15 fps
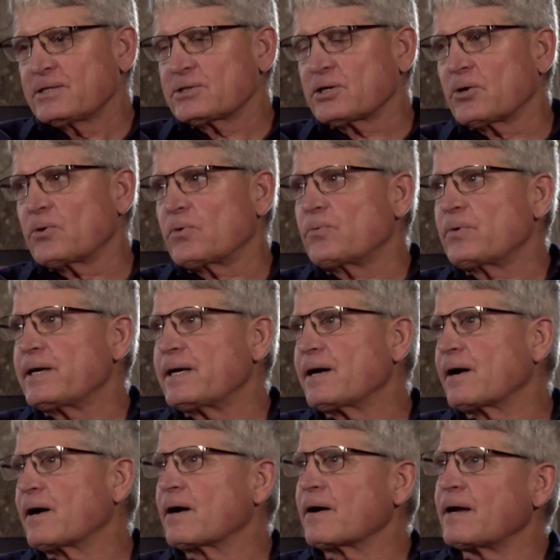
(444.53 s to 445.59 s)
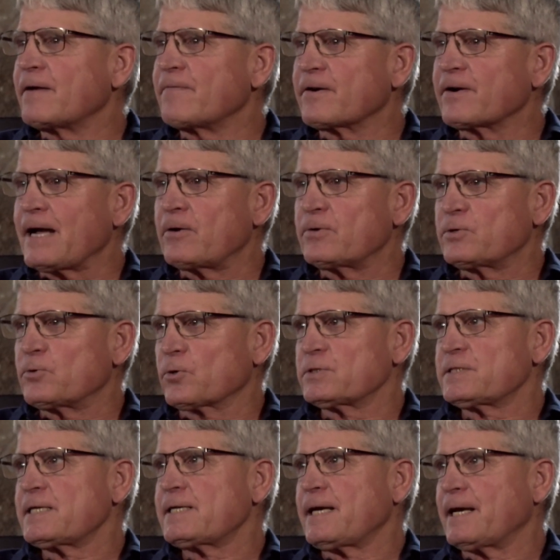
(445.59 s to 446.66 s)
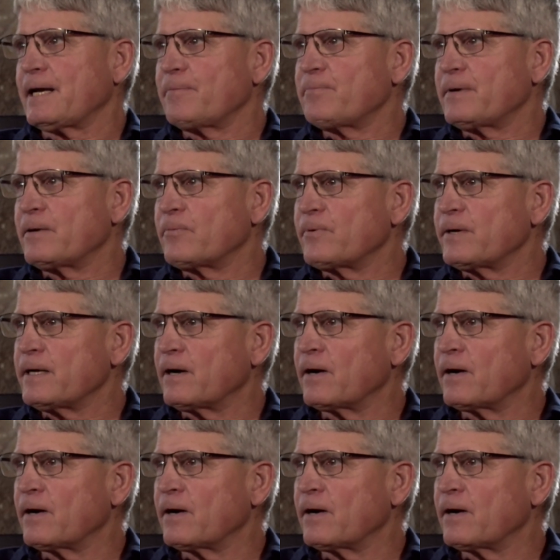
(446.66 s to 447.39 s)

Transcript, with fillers: So we are a very outdoorsy camp, and we